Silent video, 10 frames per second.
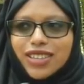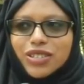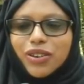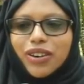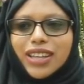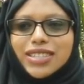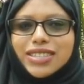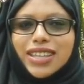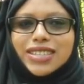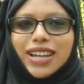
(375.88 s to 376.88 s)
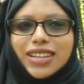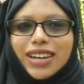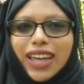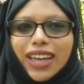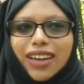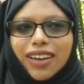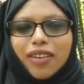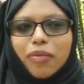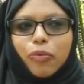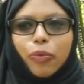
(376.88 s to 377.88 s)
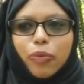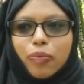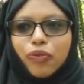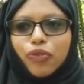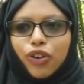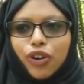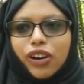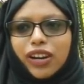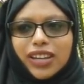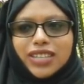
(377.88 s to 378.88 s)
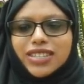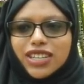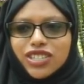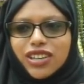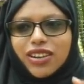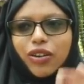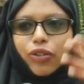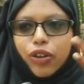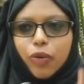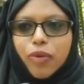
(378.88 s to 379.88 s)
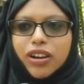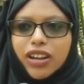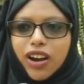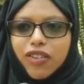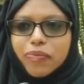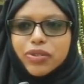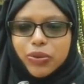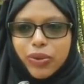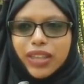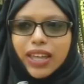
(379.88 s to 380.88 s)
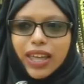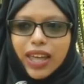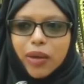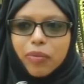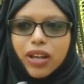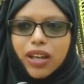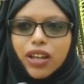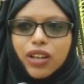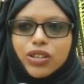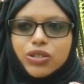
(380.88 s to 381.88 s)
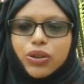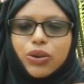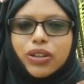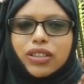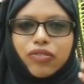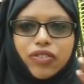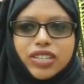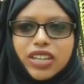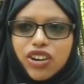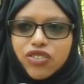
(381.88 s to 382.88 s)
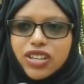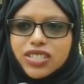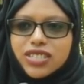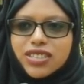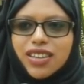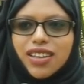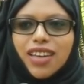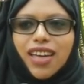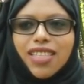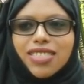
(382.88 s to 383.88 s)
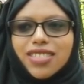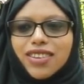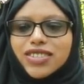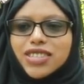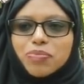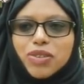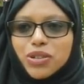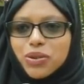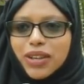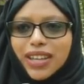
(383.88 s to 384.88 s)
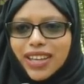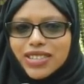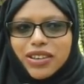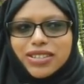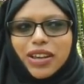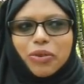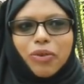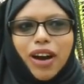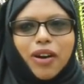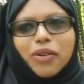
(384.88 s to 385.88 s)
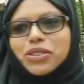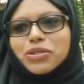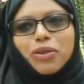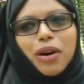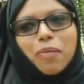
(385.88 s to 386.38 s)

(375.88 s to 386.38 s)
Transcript: So they started like before colonization, the Omani Arabs when they came, so 1500s, and they've just been doing it. So I was like, wow, I was so